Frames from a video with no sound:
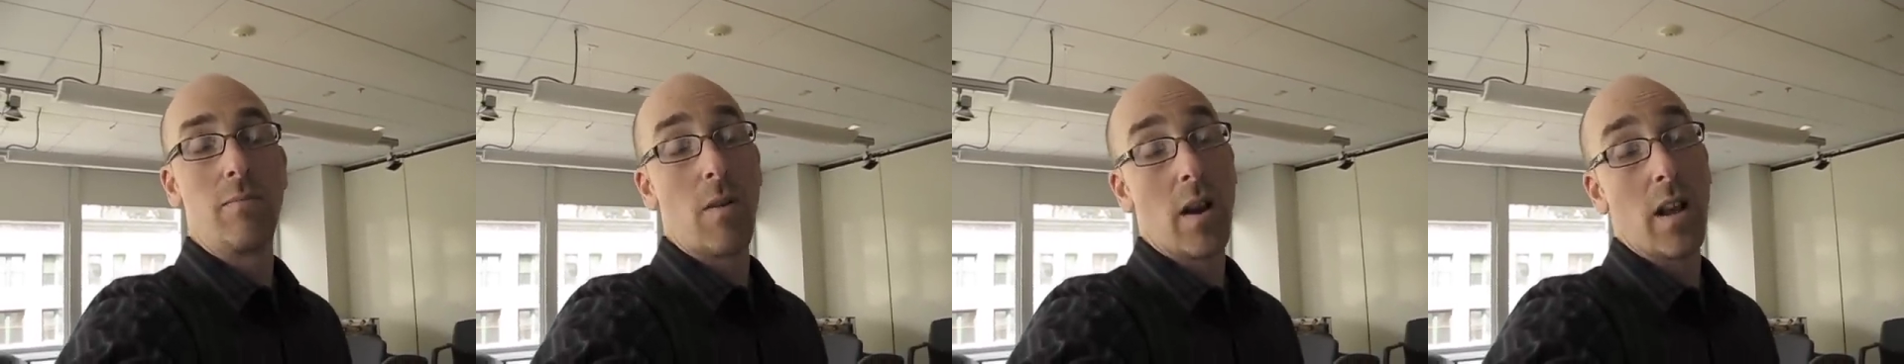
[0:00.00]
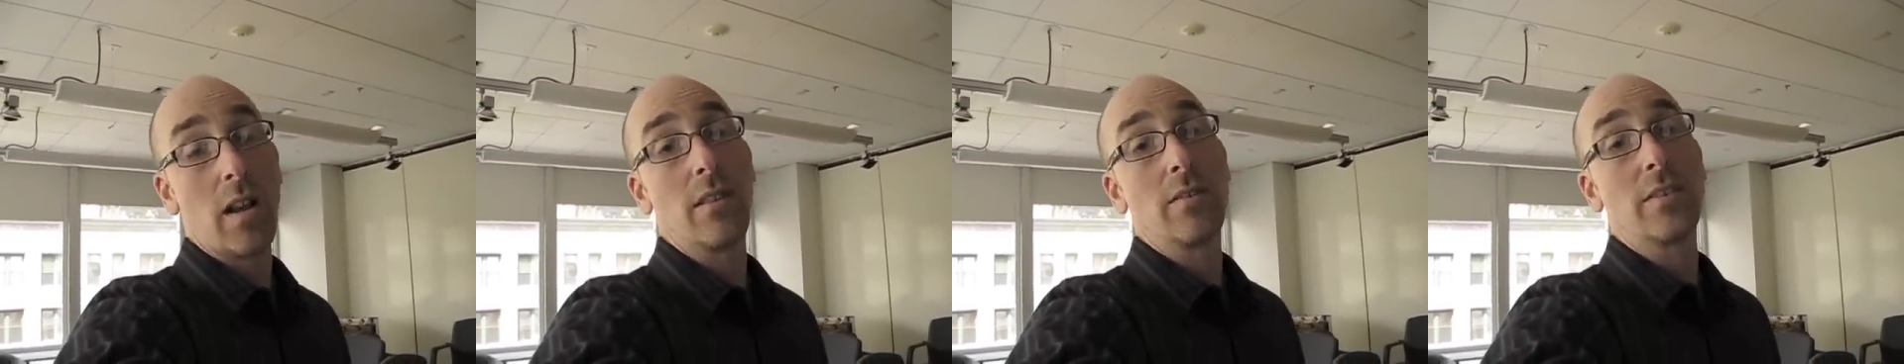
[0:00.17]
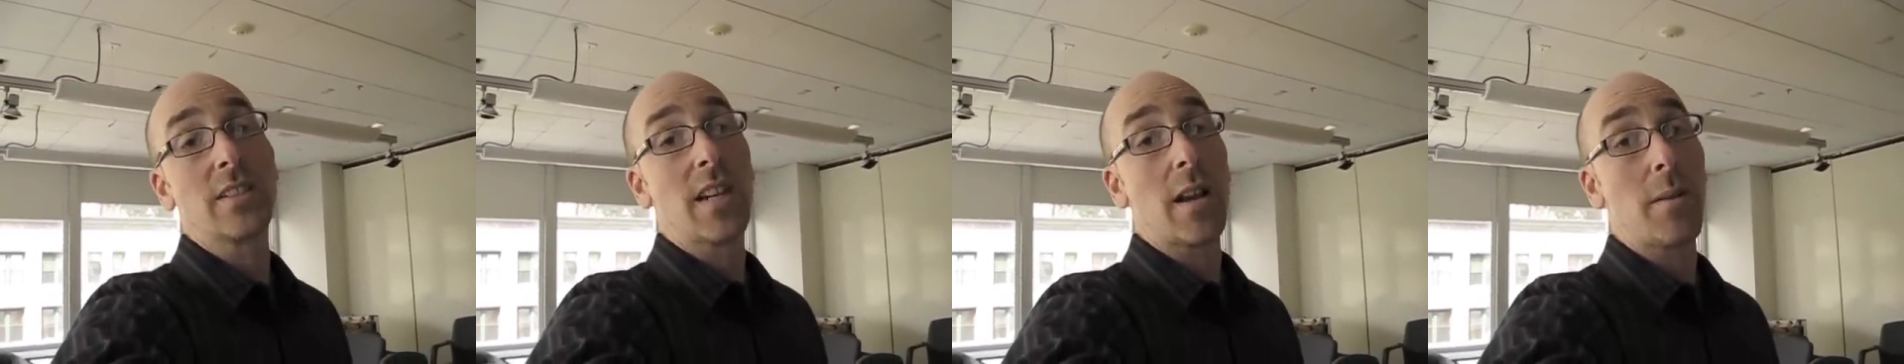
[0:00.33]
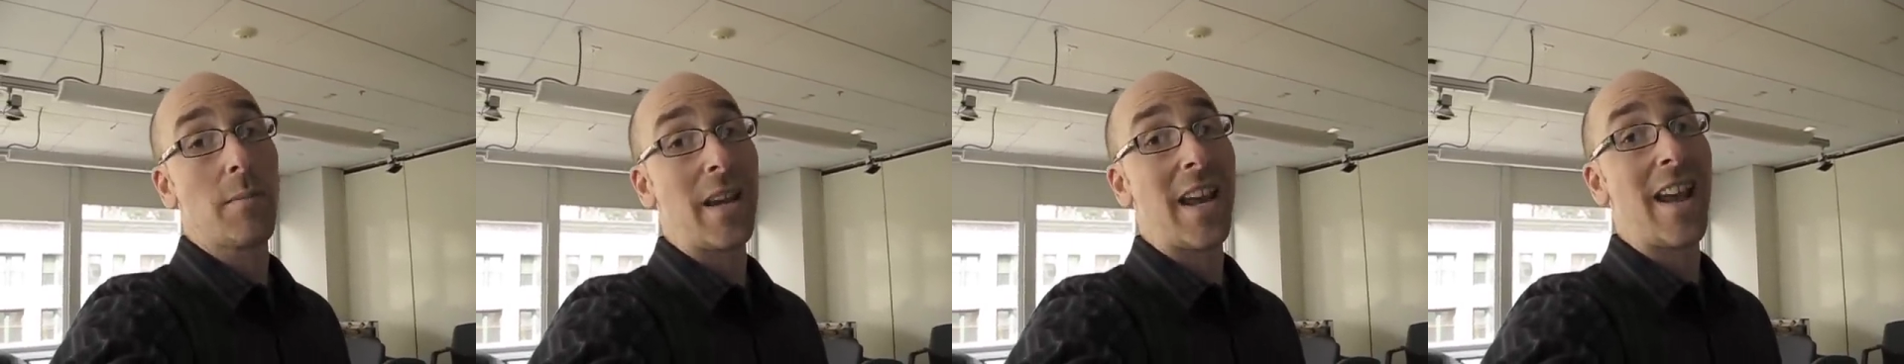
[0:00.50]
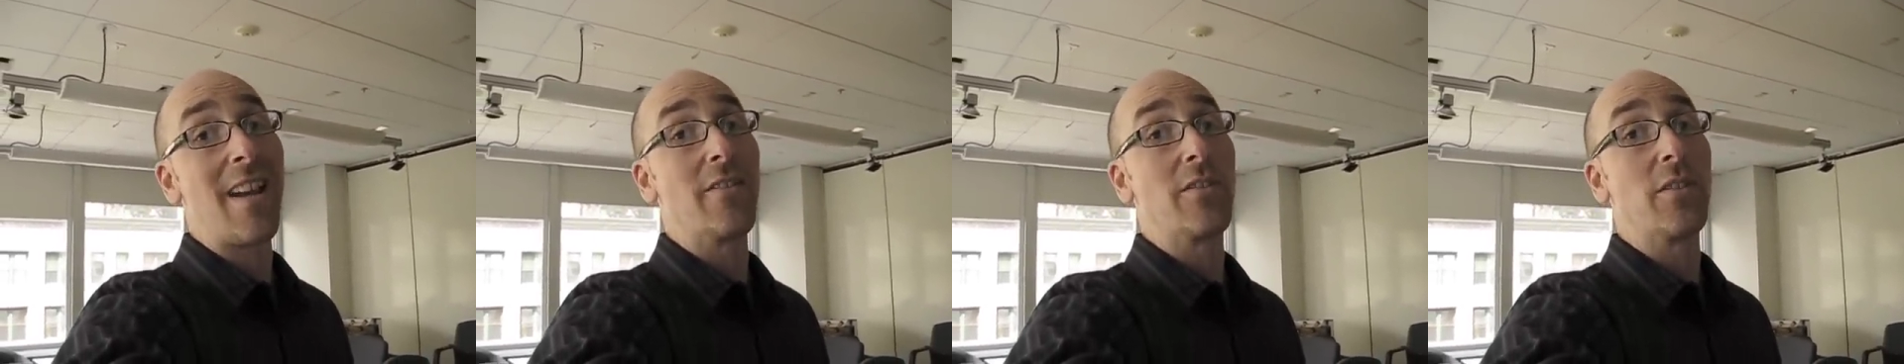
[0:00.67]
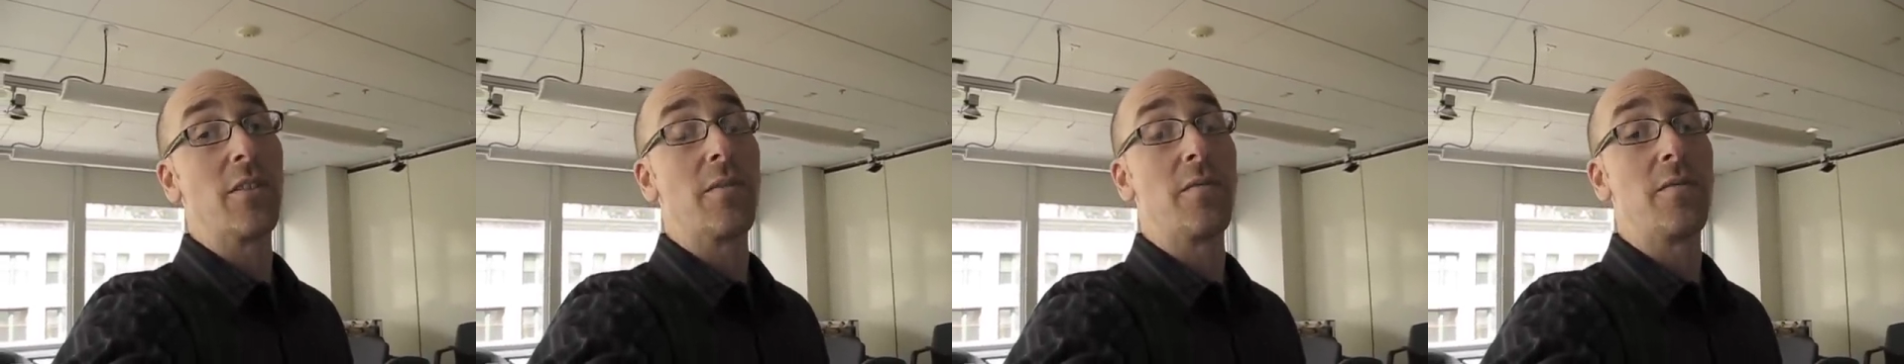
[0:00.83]
well, it's coming
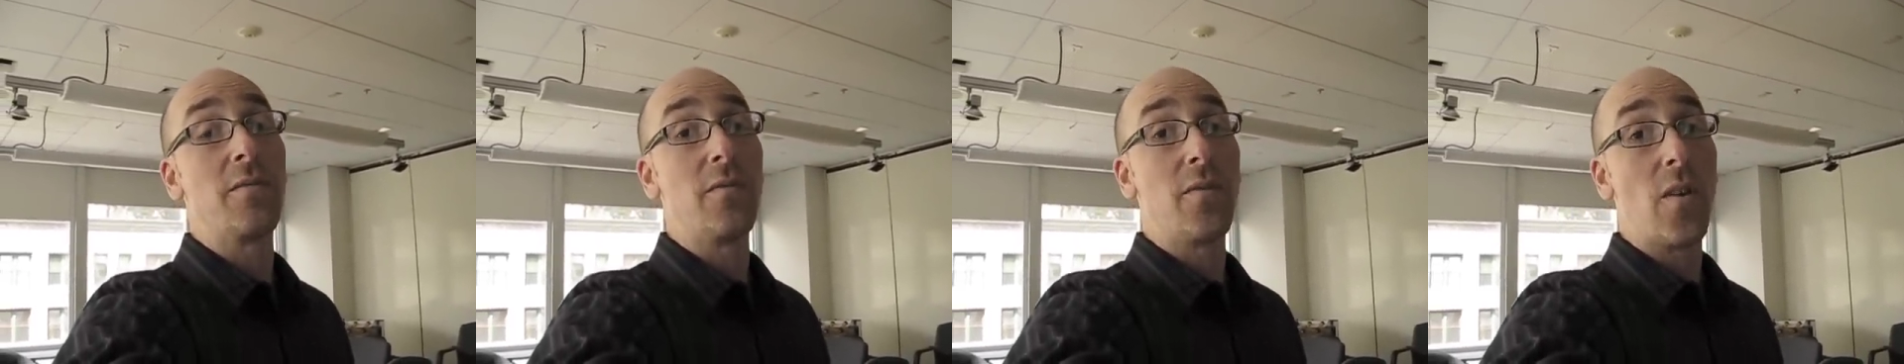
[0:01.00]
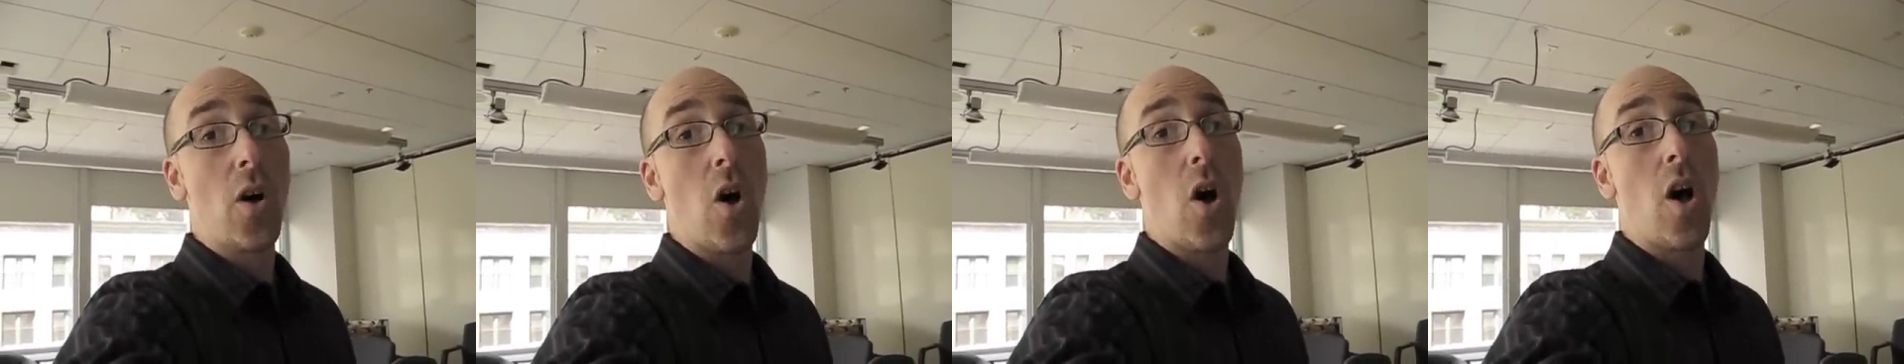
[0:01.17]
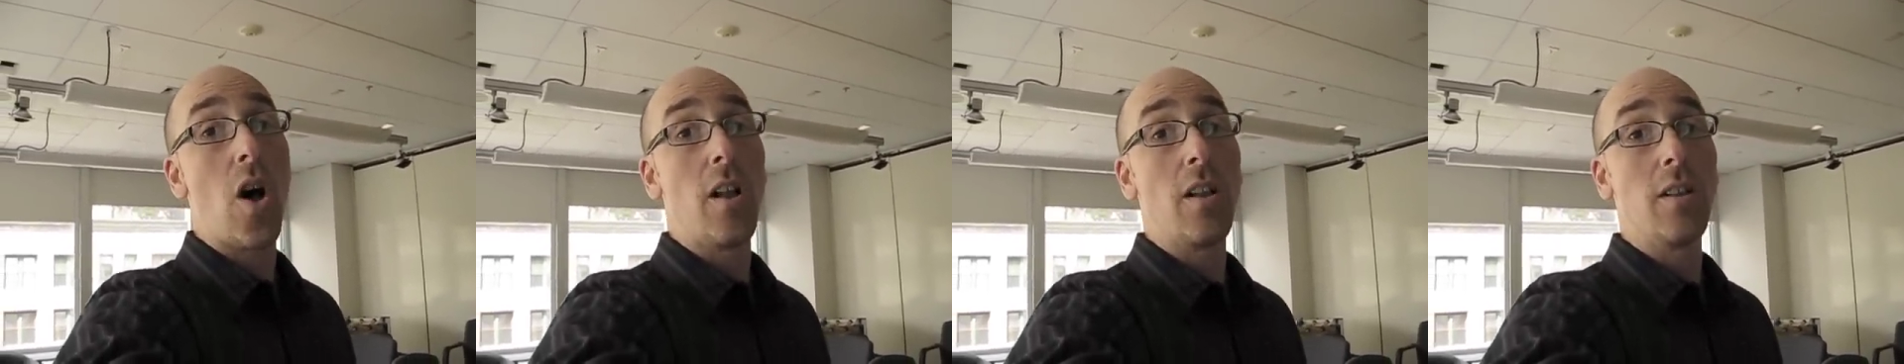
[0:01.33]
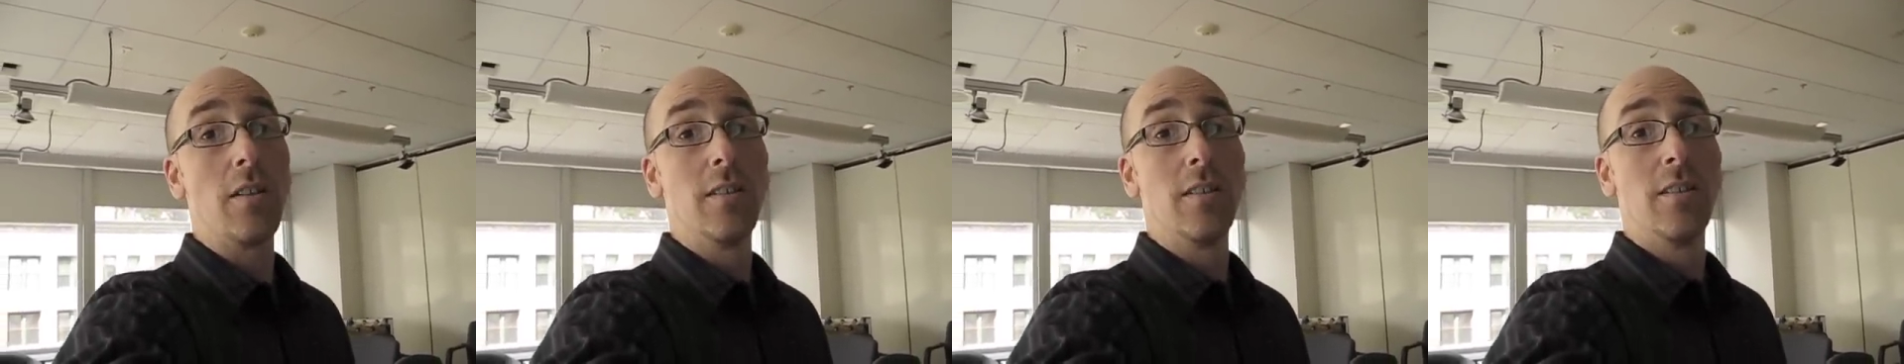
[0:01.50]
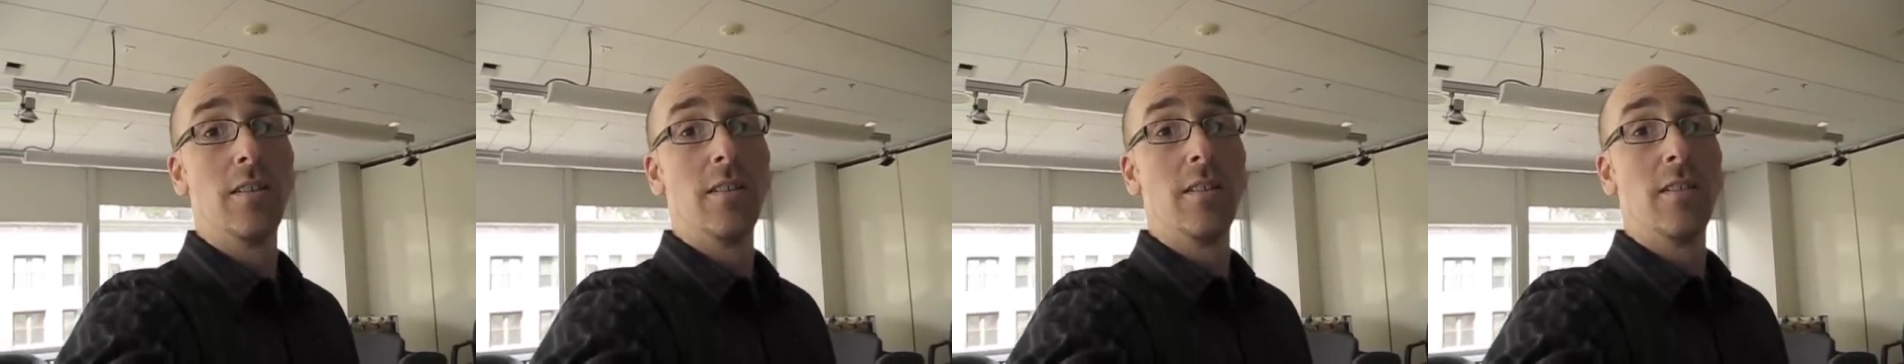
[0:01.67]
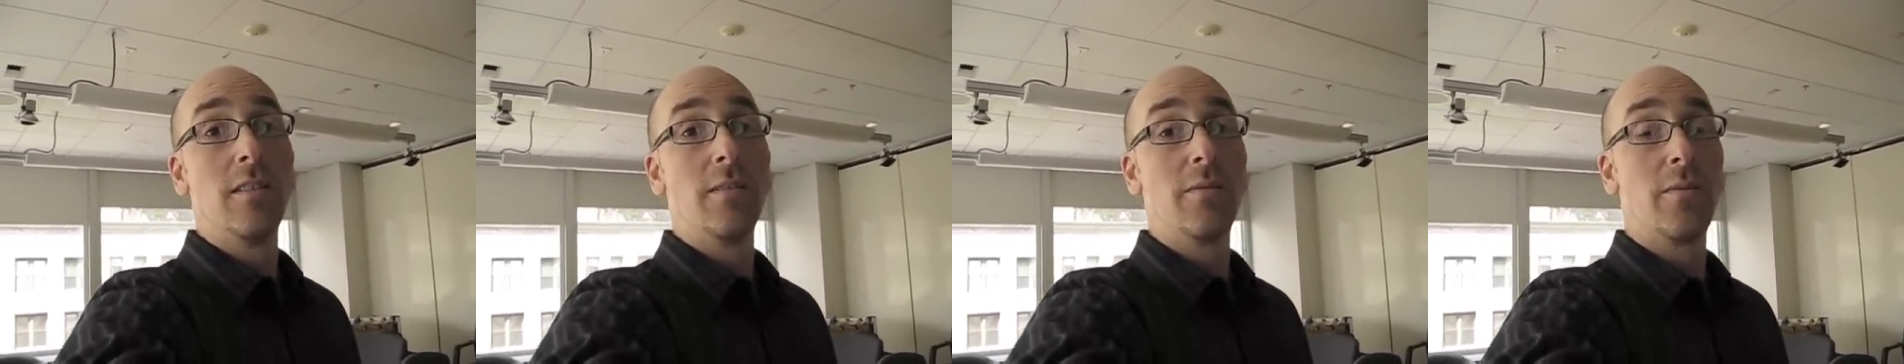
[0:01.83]
out in the fall
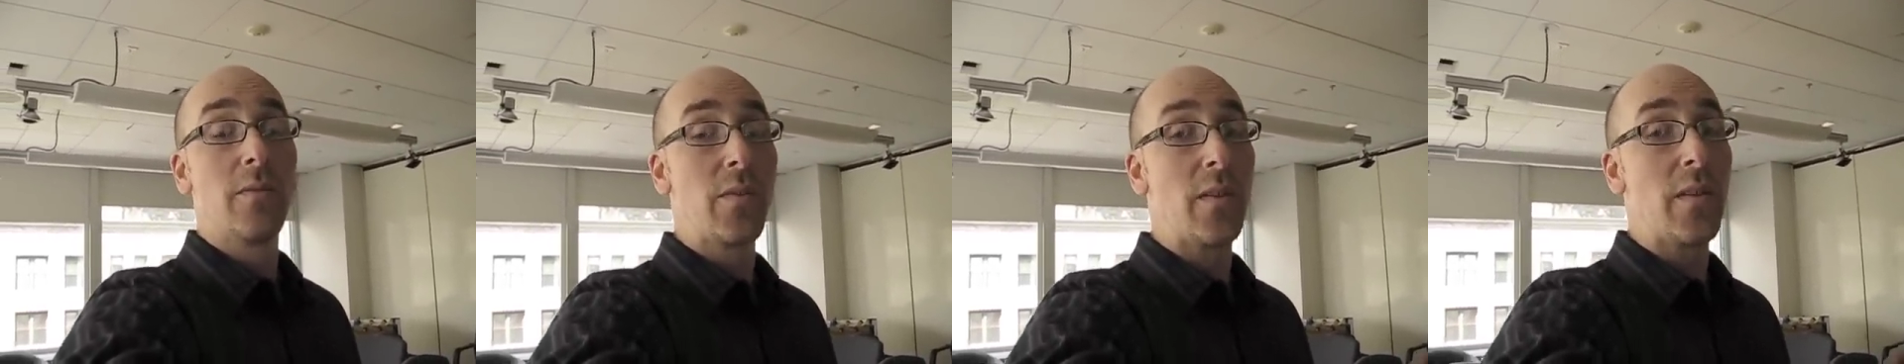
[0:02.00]
for